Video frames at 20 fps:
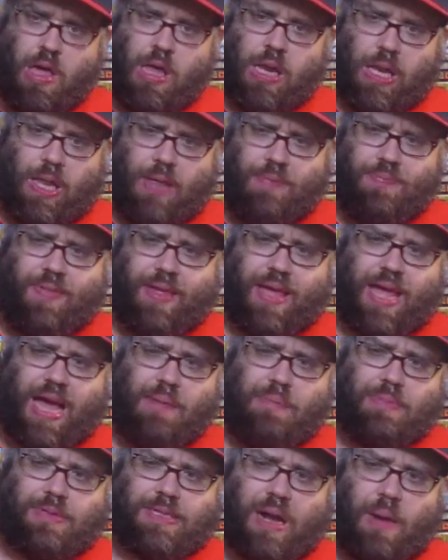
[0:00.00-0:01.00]
Leave in the
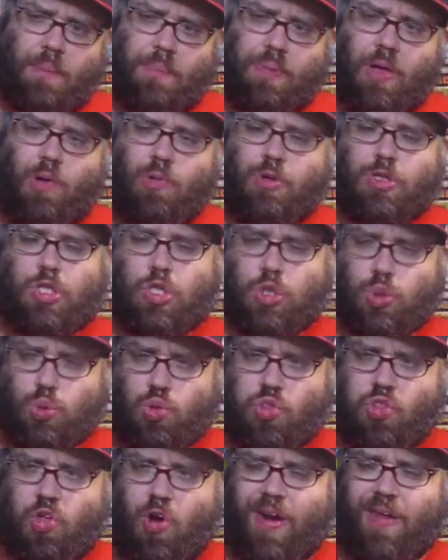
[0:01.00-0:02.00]
comments down below what you
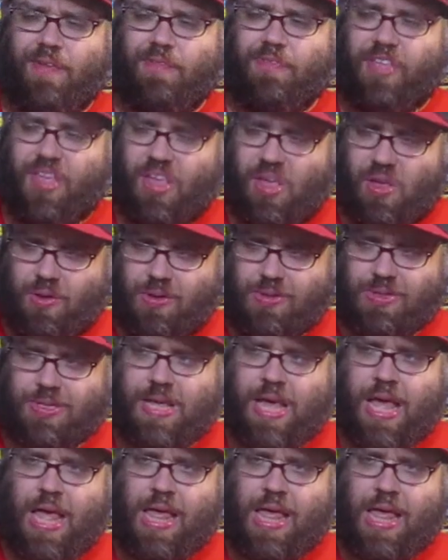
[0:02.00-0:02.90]
thought of Heels,